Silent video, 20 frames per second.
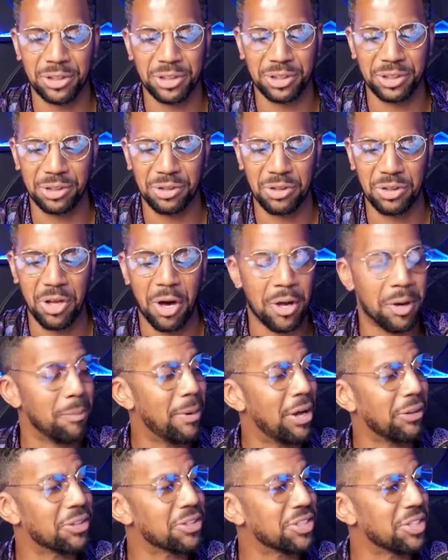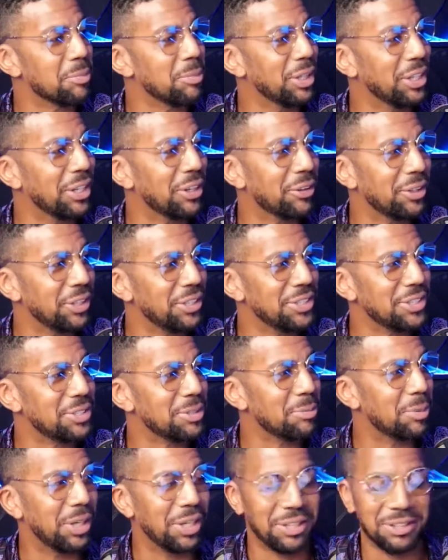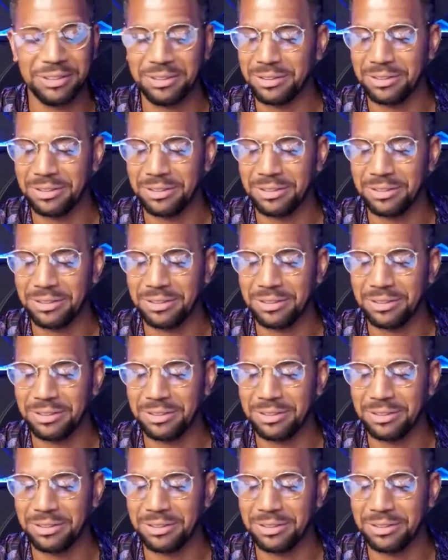just thought about the similarities, but